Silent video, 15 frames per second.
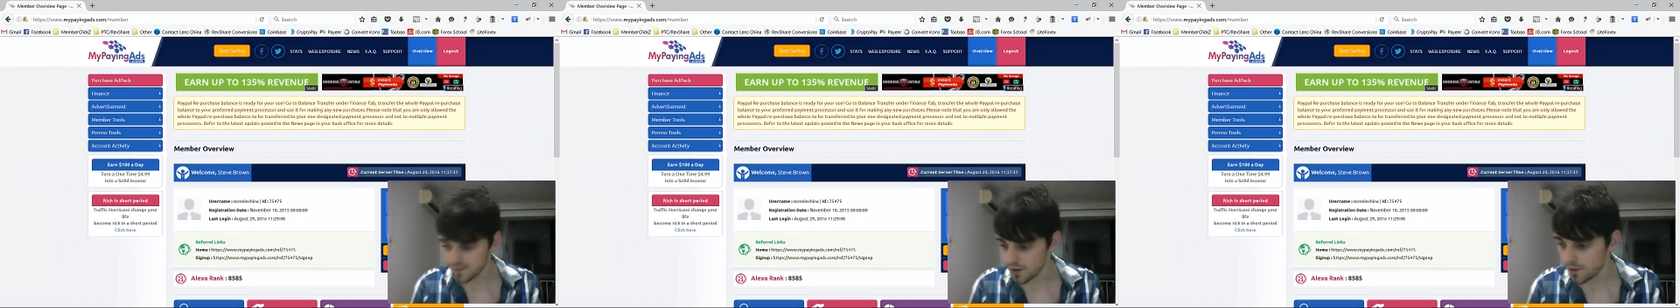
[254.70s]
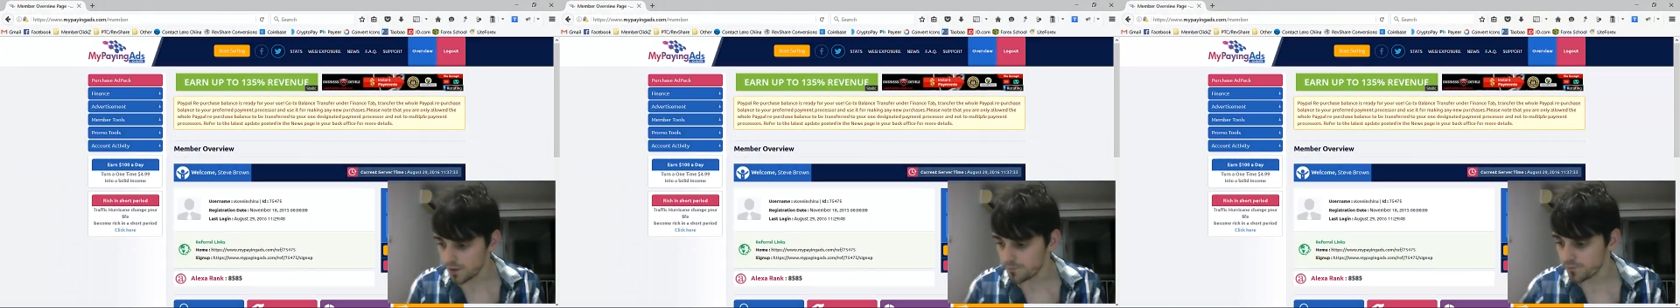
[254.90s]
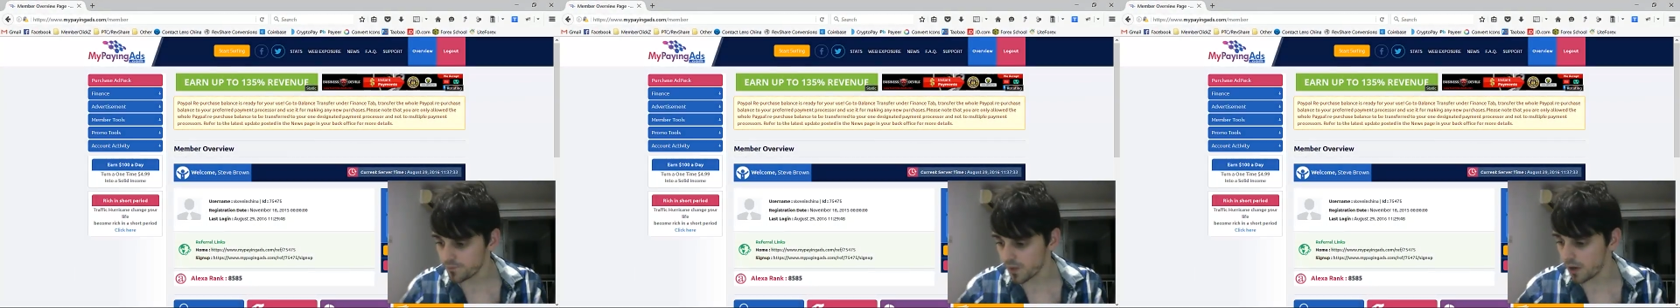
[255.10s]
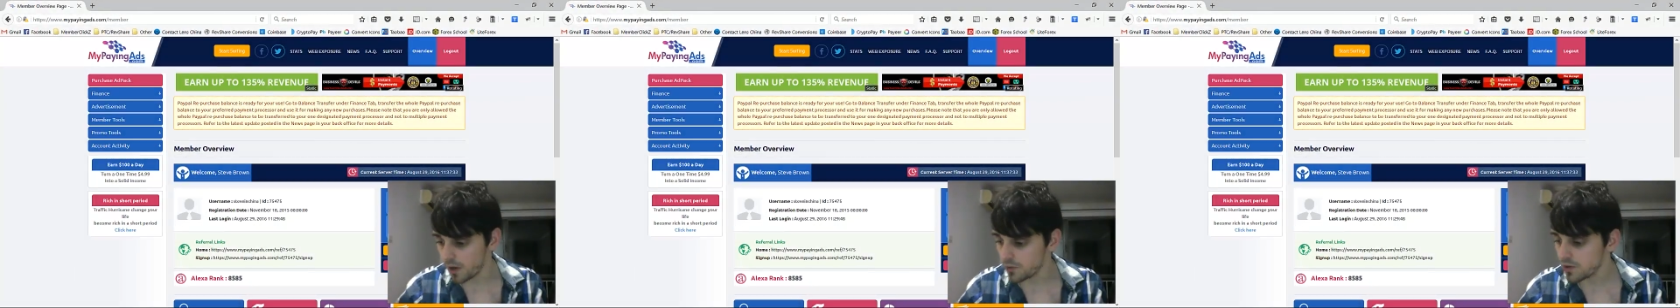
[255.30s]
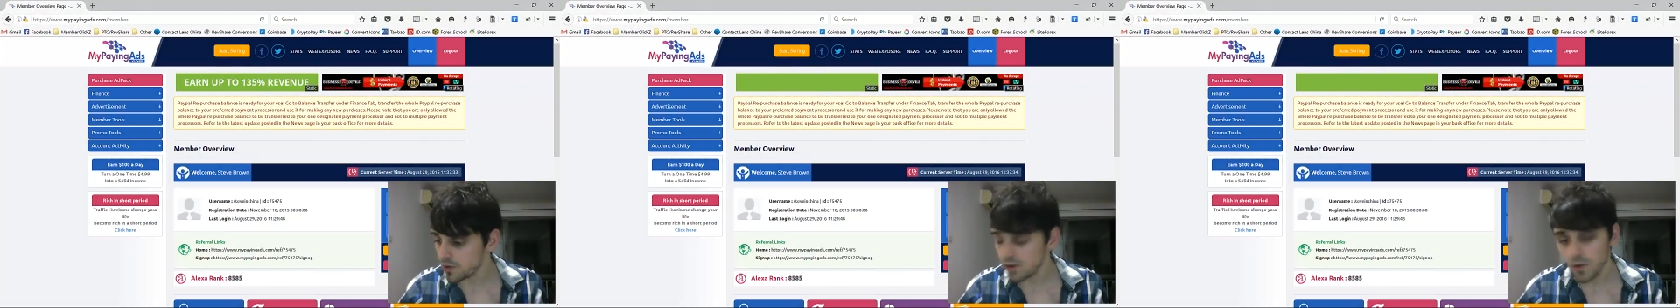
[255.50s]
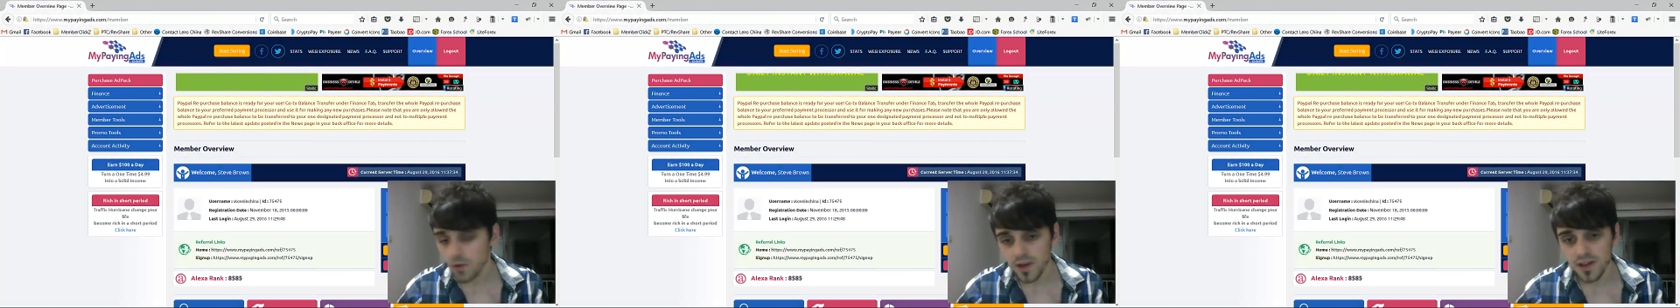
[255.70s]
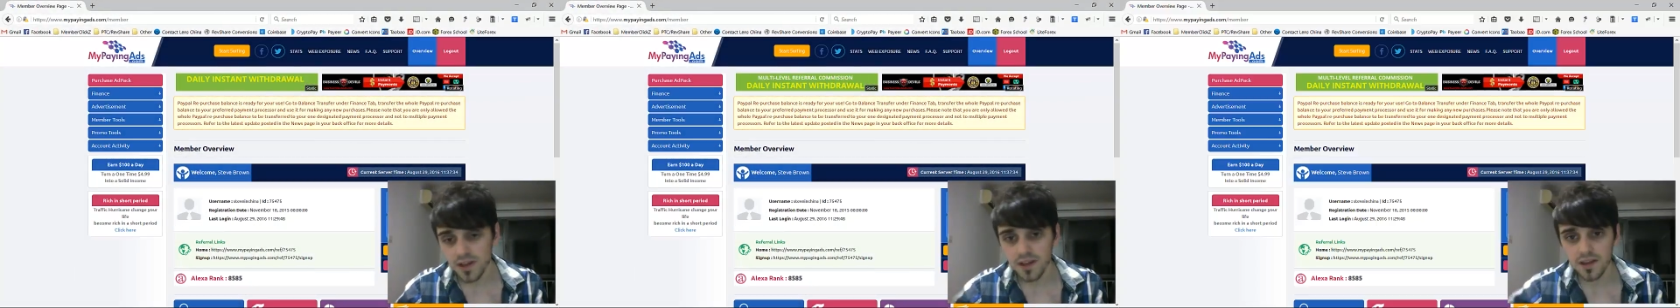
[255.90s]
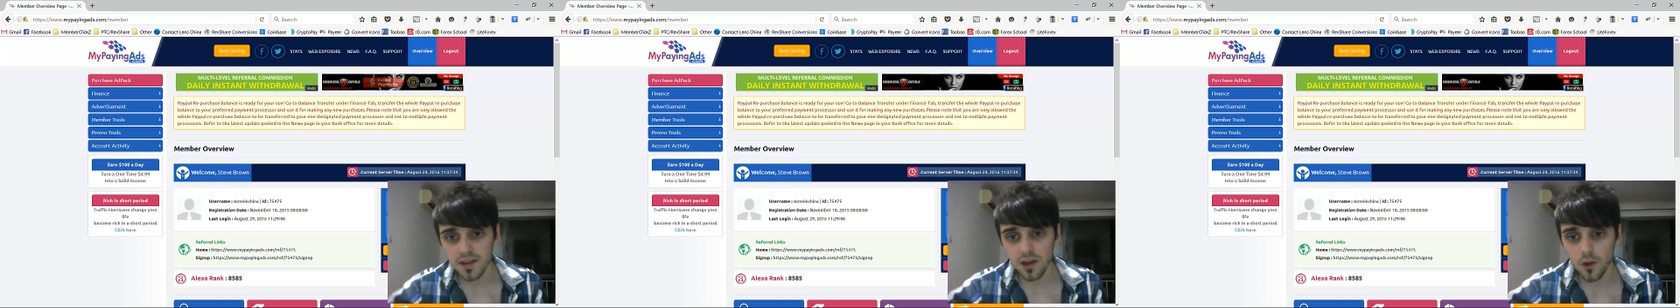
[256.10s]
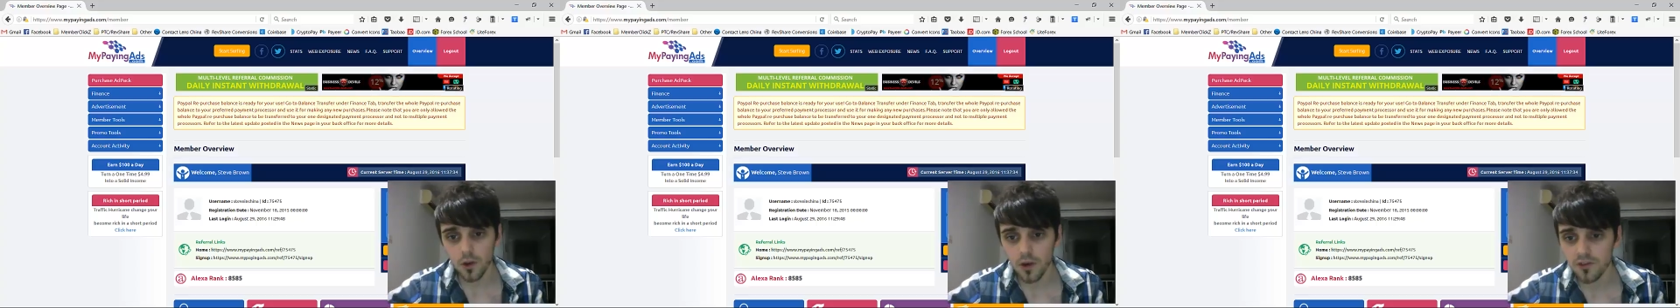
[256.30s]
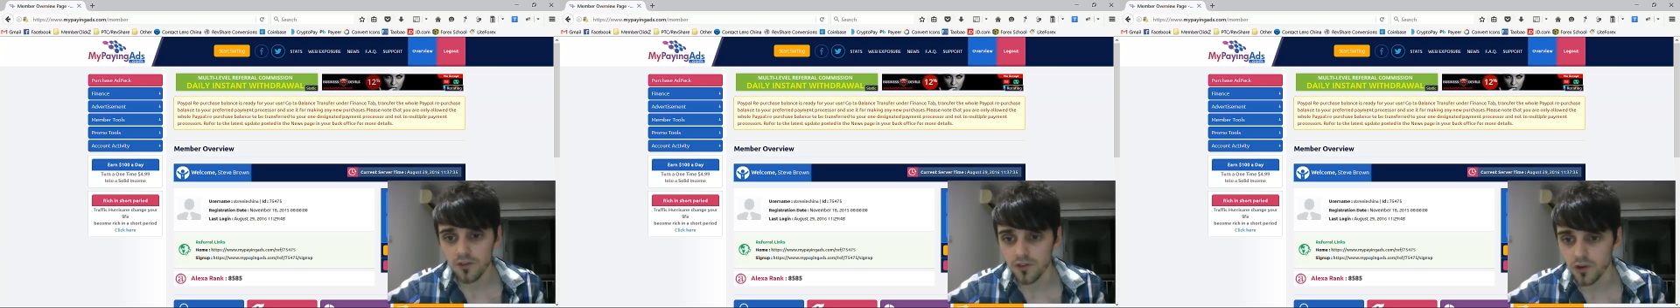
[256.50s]
I'm going to quickly
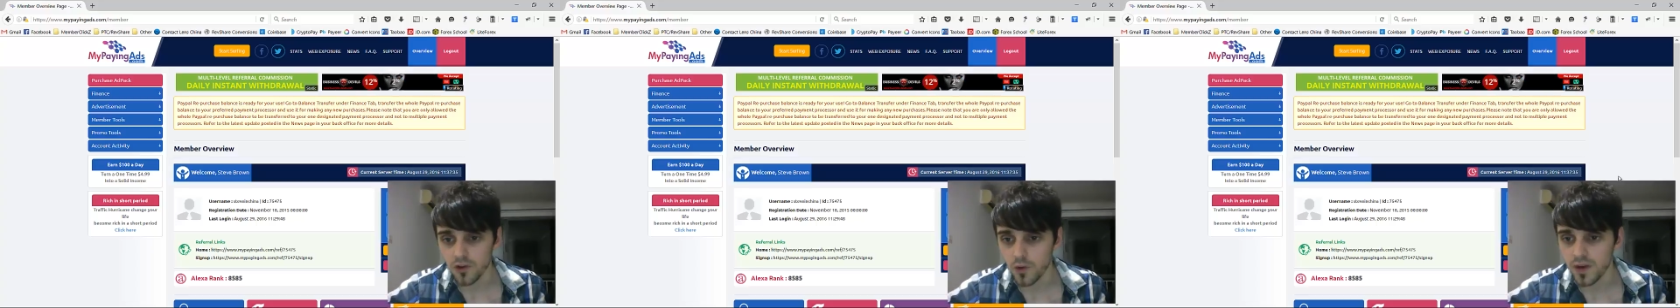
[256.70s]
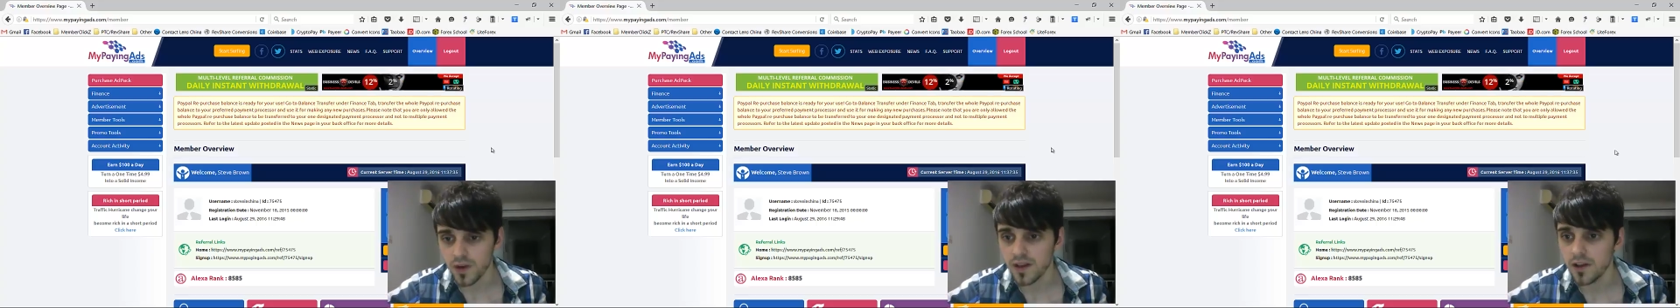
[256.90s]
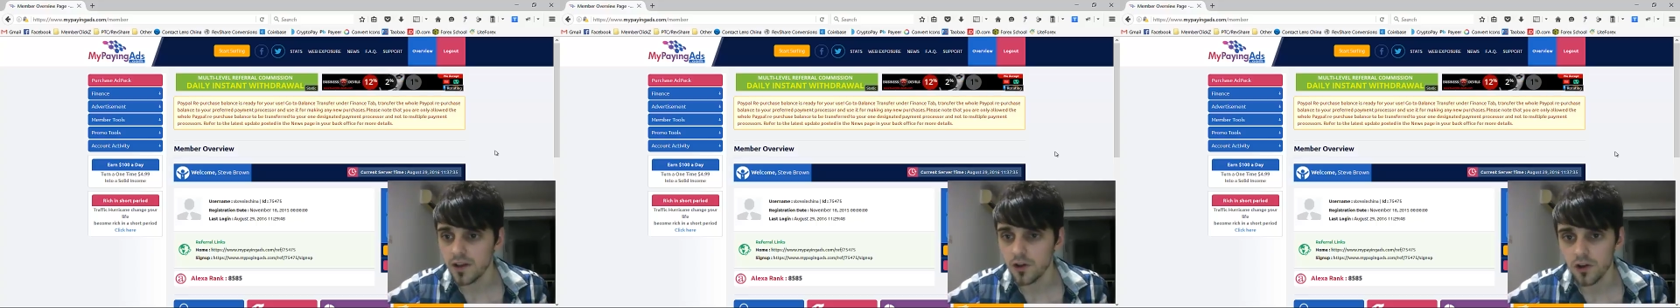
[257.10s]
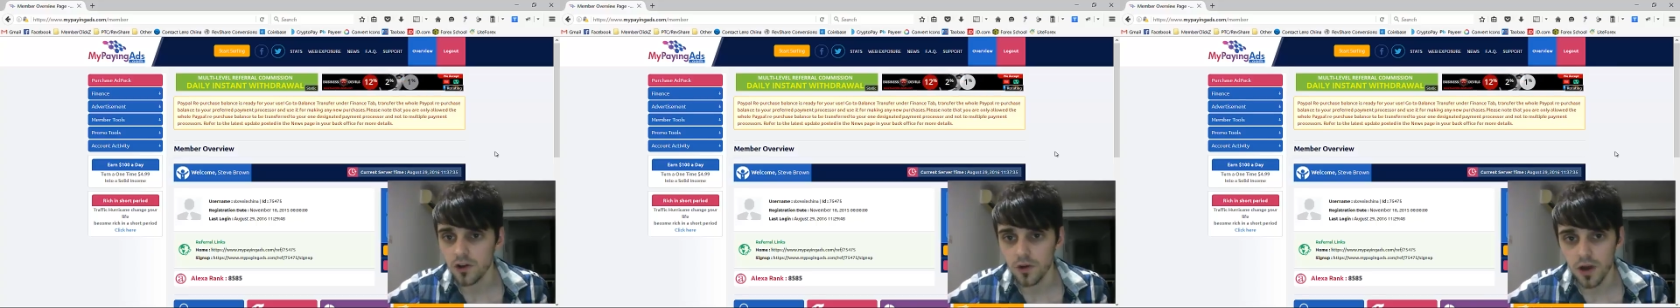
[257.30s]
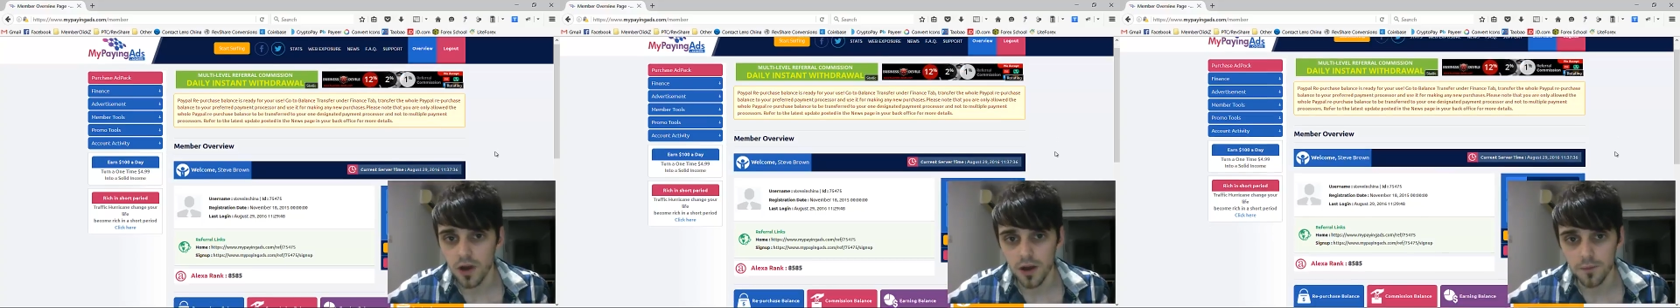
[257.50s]
go over and quickly look at,